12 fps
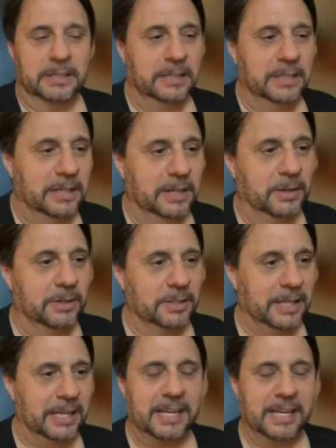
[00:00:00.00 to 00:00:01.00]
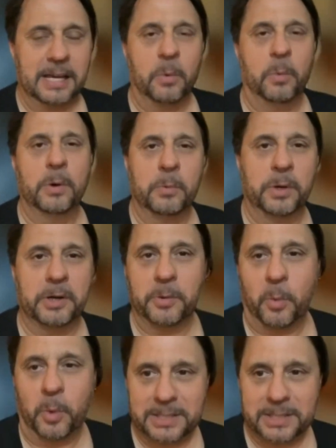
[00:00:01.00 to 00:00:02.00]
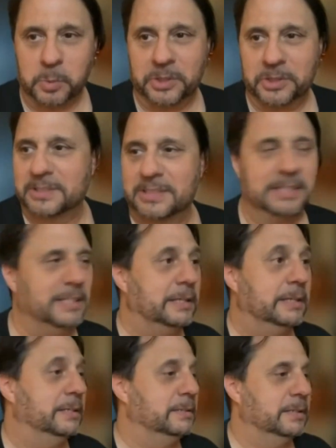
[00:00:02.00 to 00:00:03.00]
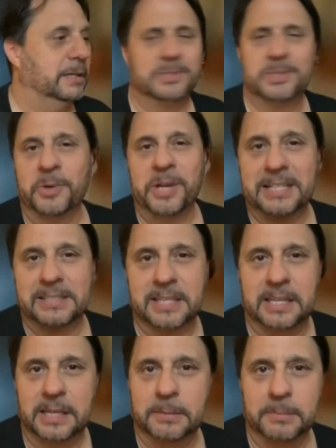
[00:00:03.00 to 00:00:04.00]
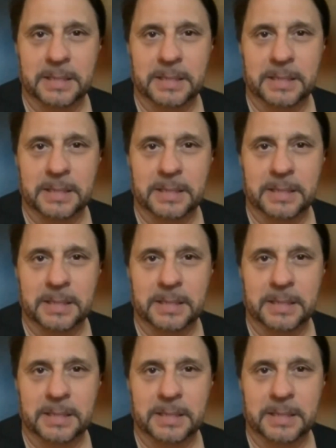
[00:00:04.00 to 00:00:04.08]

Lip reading: What are the wise words? Oh, don't ask him.